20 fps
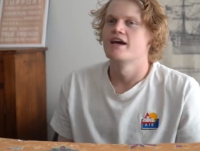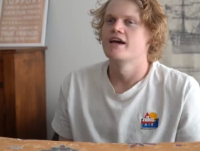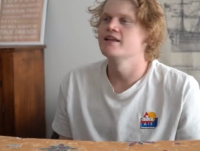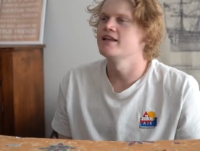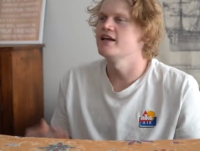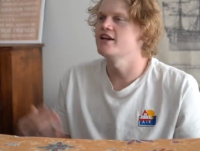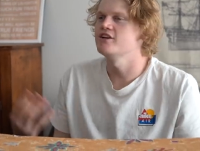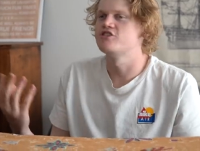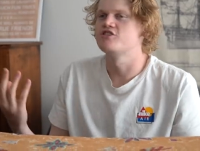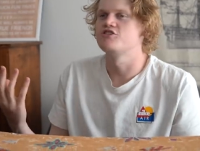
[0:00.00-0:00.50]
He
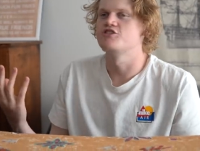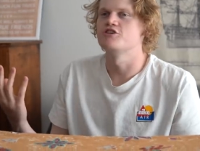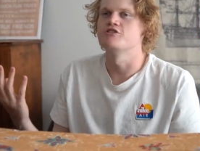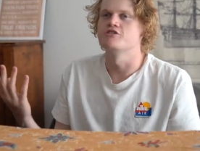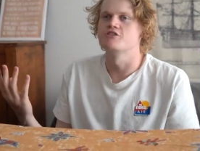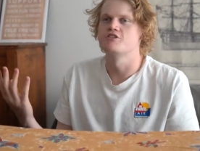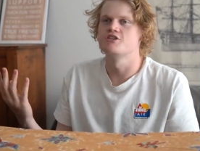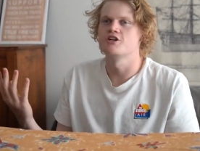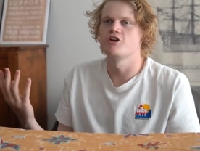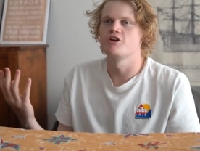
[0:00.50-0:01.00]
let a
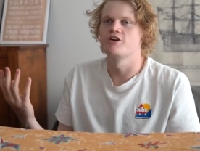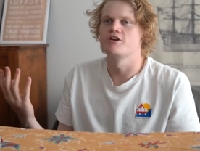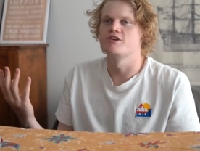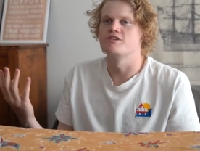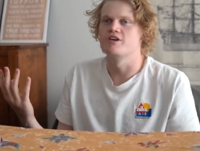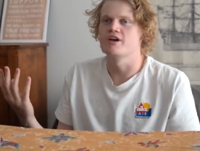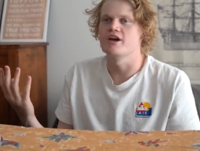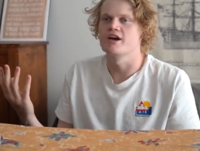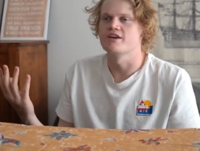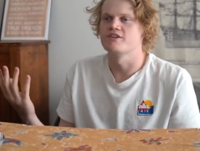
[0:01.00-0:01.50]
student shit on his
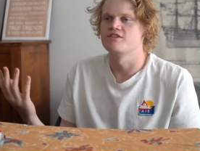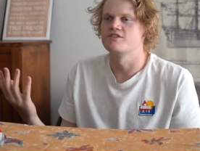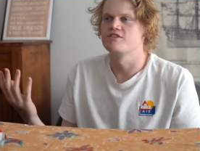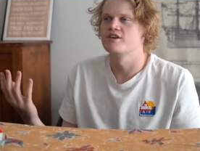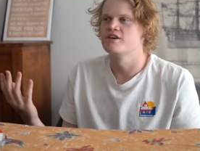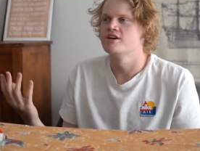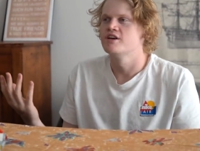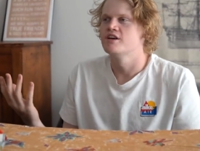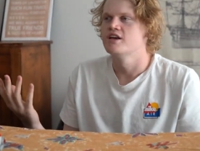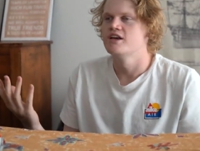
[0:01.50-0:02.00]
desk.
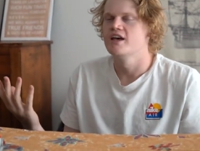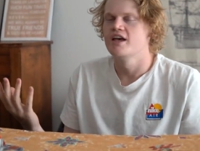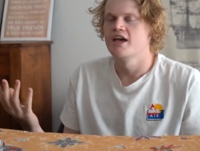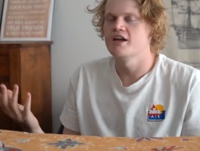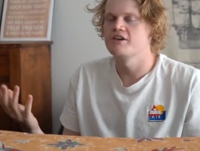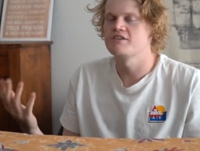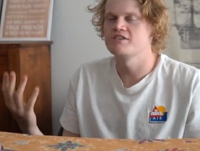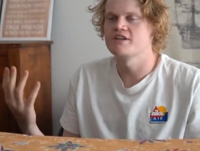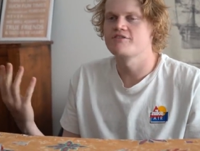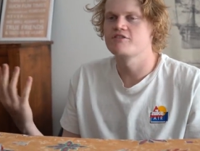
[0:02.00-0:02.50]
He
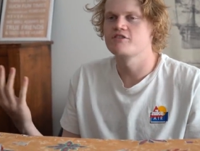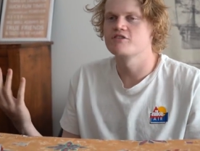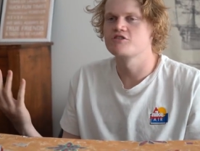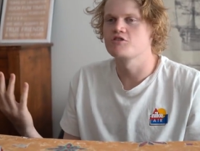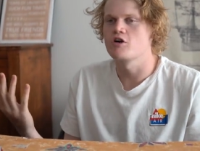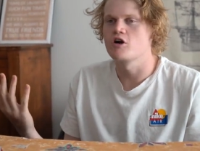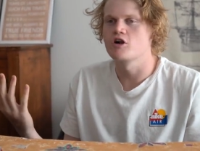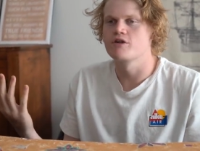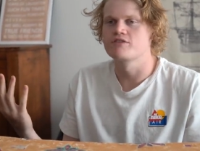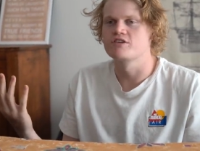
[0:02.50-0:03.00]
doesn't have
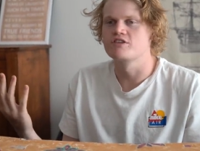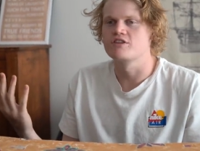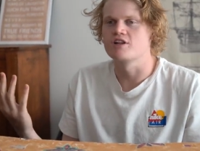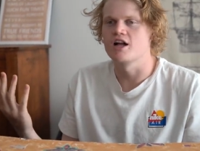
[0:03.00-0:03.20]
control of his